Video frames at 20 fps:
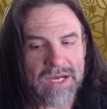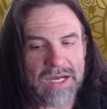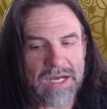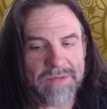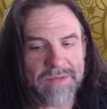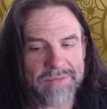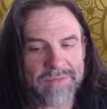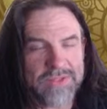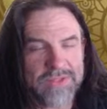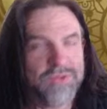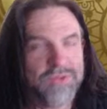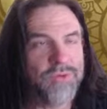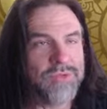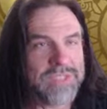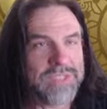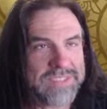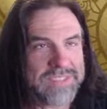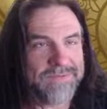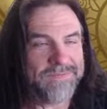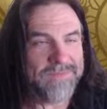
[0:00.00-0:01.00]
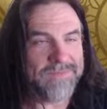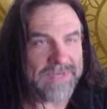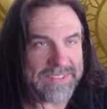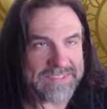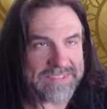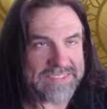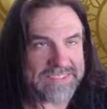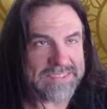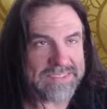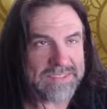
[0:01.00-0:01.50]
the duelist
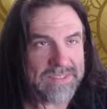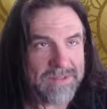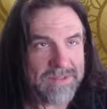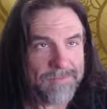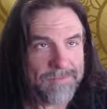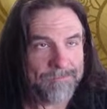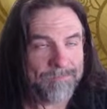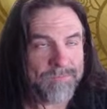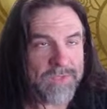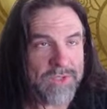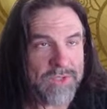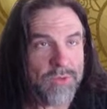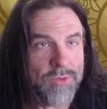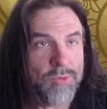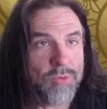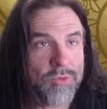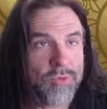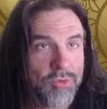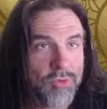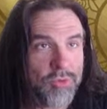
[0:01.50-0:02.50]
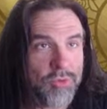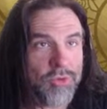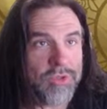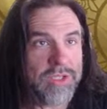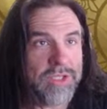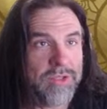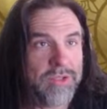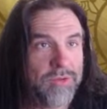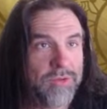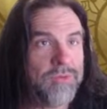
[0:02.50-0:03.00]
feats, you
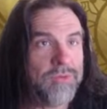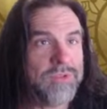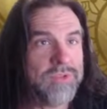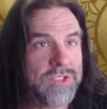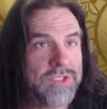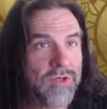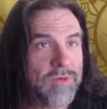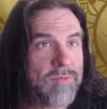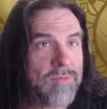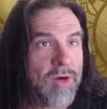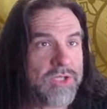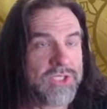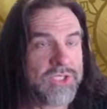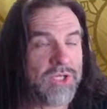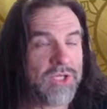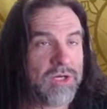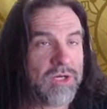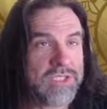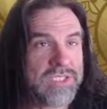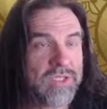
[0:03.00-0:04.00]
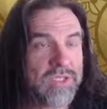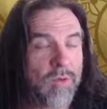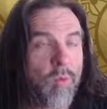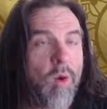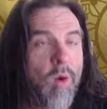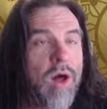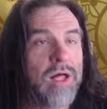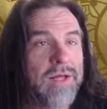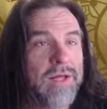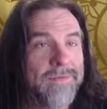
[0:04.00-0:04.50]
could use your martial arts to
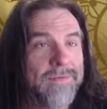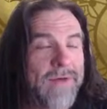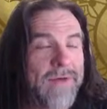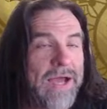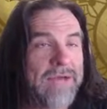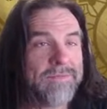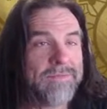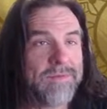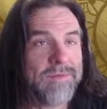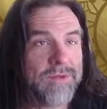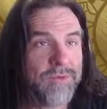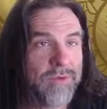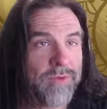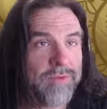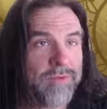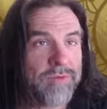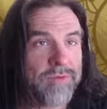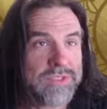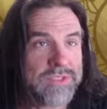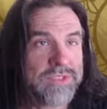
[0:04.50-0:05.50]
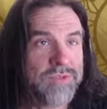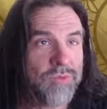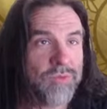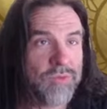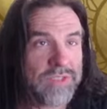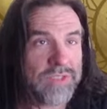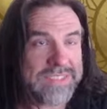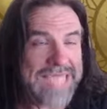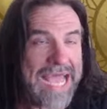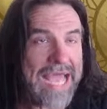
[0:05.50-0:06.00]
qualify for doing those
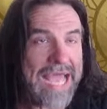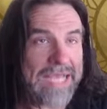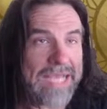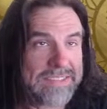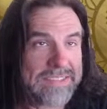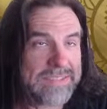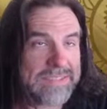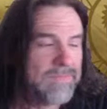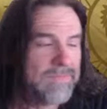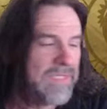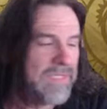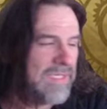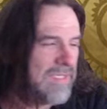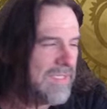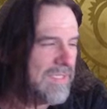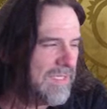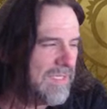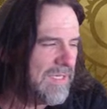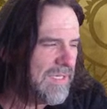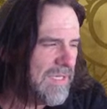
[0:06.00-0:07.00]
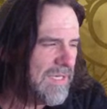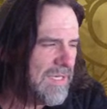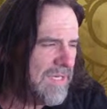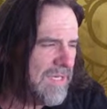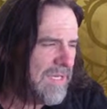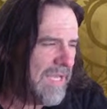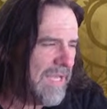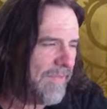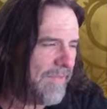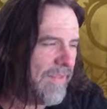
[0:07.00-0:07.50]
dual attacks.
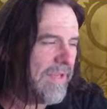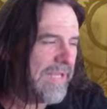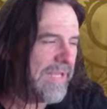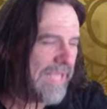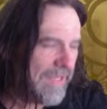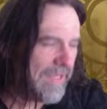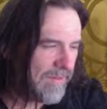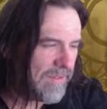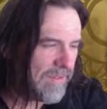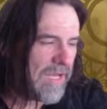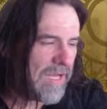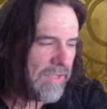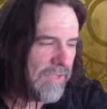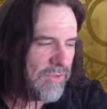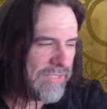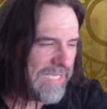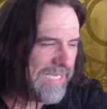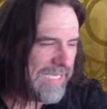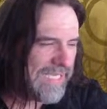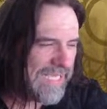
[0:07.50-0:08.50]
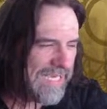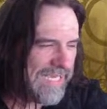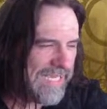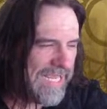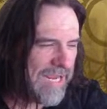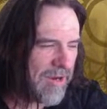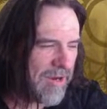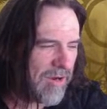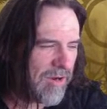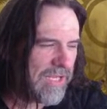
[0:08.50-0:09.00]
And then again, looking again
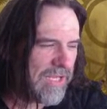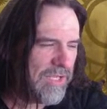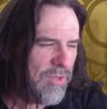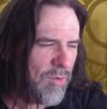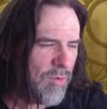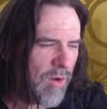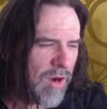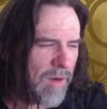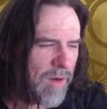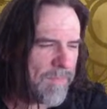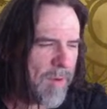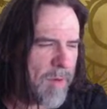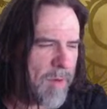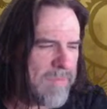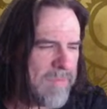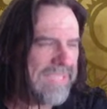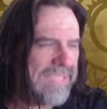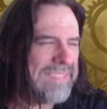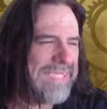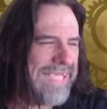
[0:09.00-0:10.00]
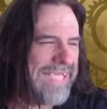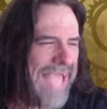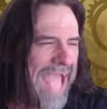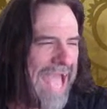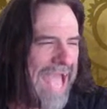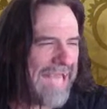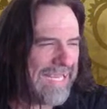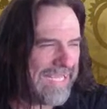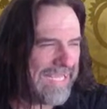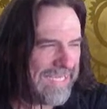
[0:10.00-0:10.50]
here, you are permanently
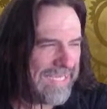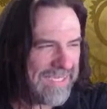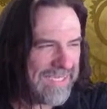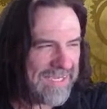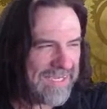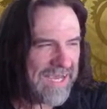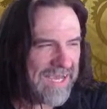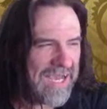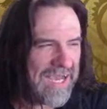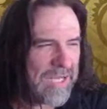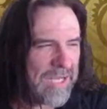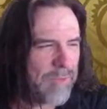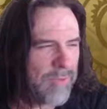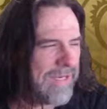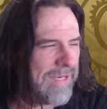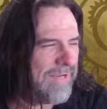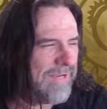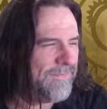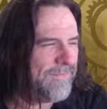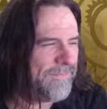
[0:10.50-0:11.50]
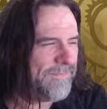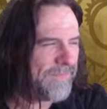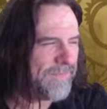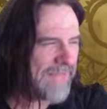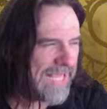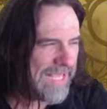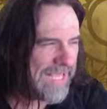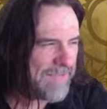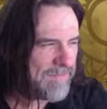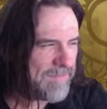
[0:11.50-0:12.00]
adding green
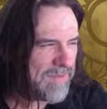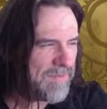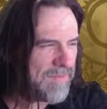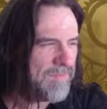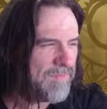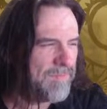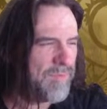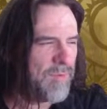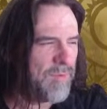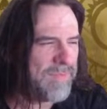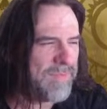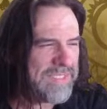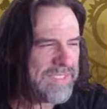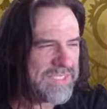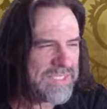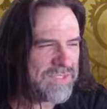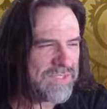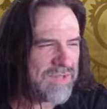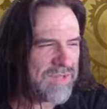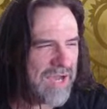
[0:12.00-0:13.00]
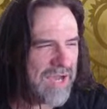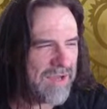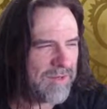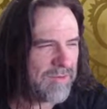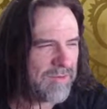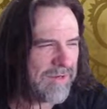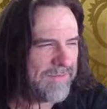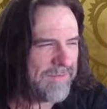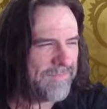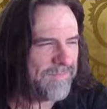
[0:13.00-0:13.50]
flame,
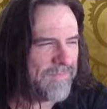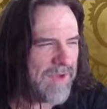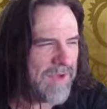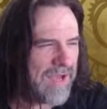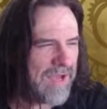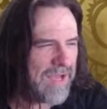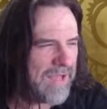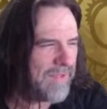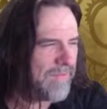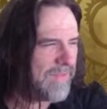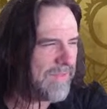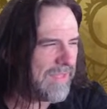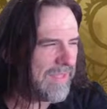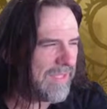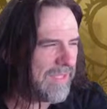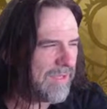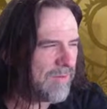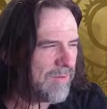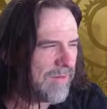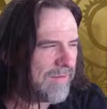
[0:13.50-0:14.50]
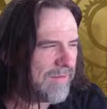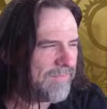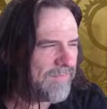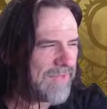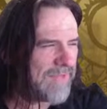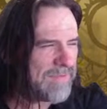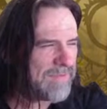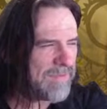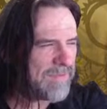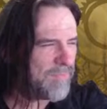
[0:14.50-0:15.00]
the green
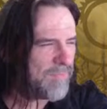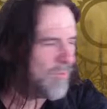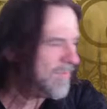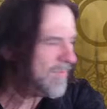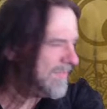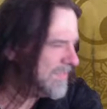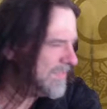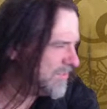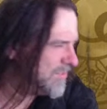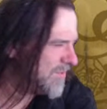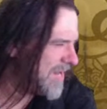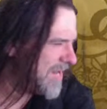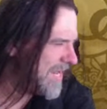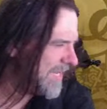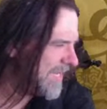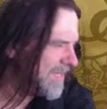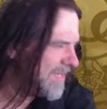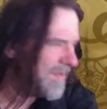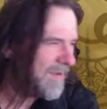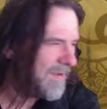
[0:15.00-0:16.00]
flame and booming strike,